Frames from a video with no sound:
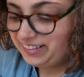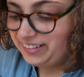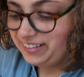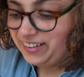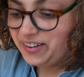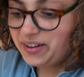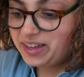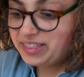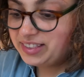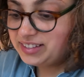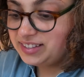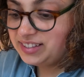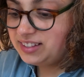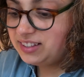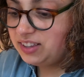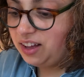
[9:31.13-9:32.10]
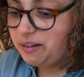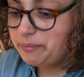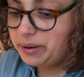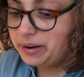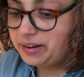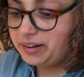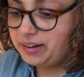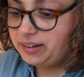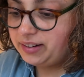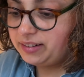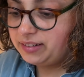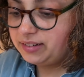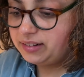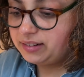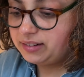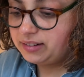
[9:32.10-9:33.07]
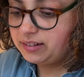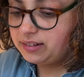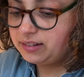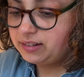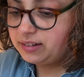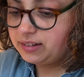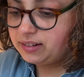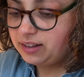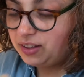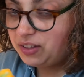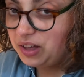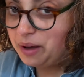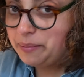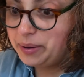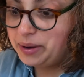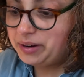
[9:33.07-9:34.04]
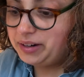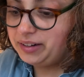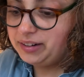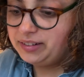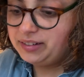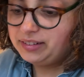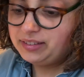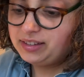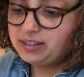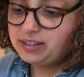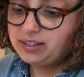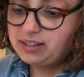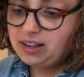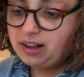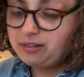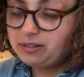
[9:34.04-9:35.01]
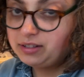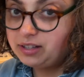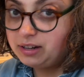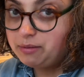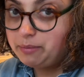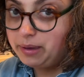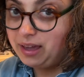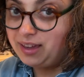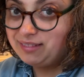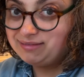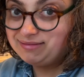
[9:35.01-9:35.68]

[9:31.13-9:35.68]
Okay, this is a lot better. A lot better. This is how it's gonna be.